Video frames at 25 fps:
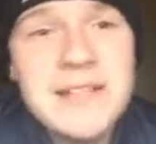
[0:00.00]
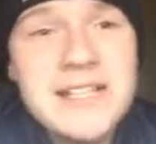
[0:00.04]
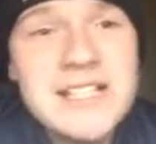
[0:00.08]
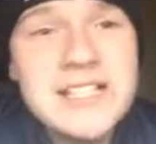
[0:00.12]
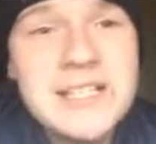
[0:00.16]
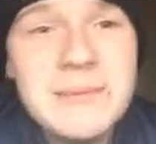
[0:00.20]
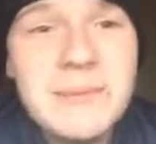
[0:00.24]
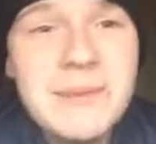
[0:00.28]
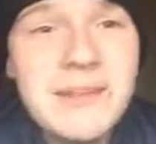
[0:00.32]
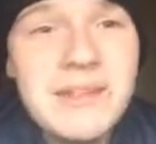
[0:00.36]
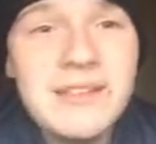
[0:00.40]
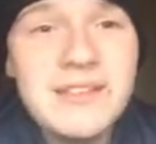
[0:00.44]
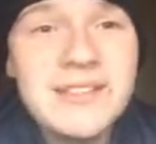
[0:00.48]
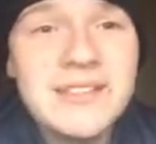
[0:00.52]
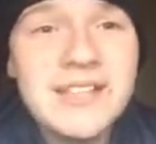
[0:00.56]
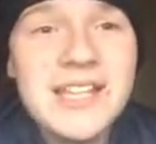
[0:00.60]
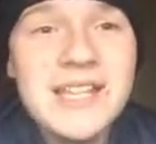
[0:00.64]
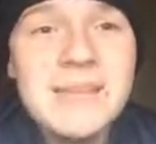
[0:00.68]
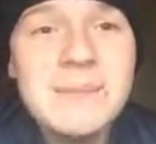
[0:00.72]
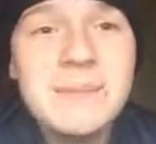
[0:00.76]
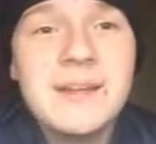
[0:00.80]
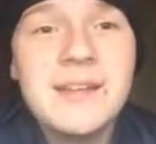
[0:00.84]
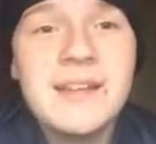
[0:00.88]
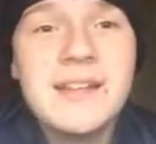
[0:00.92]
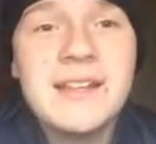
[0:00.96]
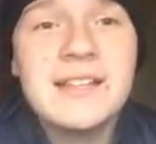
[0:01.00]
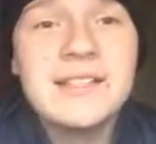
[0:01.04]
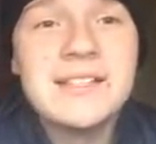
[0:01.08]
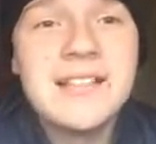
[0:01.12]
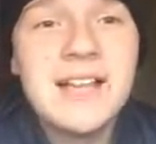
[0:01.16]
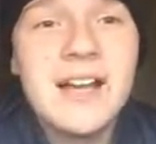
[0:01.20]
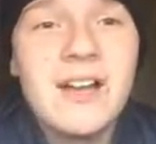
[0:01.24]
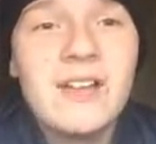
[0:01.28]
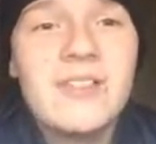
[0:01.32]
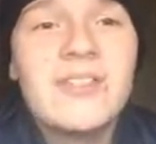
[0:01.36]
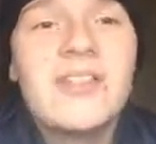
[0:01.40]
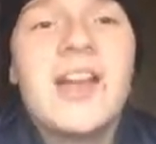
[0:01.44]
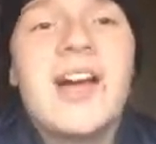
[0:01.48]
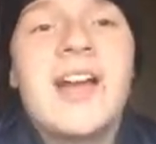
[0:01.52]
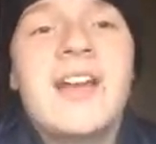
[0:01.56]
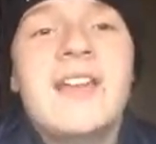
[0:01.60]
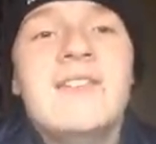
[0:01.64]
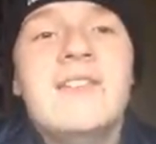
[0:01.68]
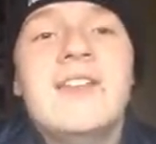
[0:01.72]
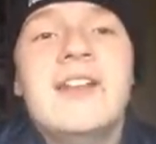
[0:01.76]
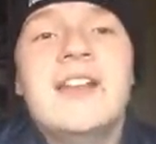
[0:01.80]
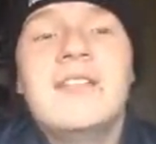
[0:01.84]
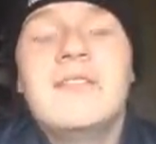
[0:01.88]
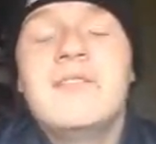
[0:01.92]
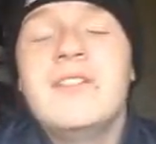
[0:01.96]
meant to be sleeping at this house, so I
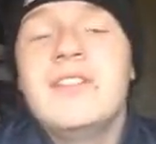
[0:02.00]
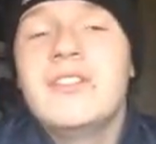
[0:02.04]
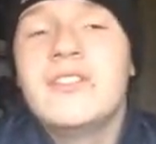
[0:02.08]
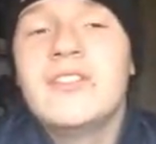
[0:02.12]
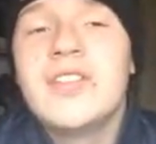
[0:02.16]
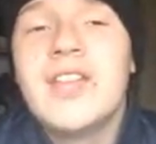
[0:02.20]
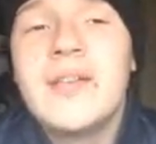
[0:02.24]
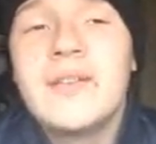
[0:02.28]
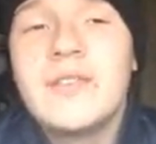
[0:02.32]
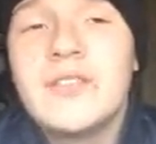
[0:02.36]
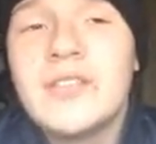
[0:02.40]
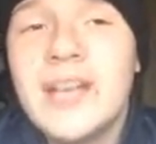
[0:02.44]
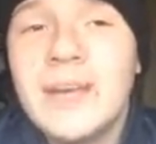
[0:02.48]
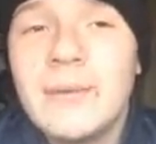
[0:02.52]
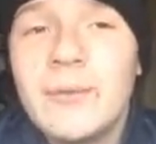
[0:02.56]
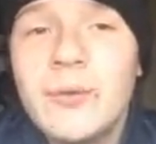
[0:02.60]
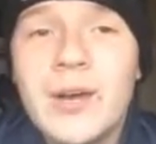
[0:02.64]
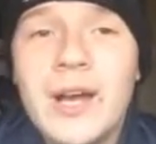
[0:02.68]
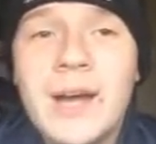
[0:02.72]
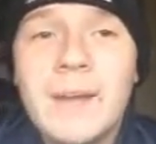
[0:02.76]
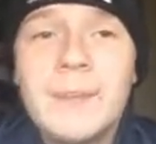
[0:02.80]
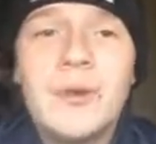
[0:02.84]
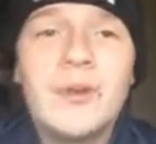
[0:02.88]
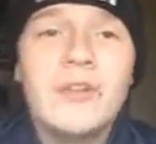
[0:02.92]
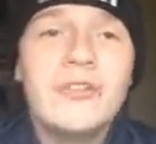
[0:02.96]
didn't really feel safe because I'm quite a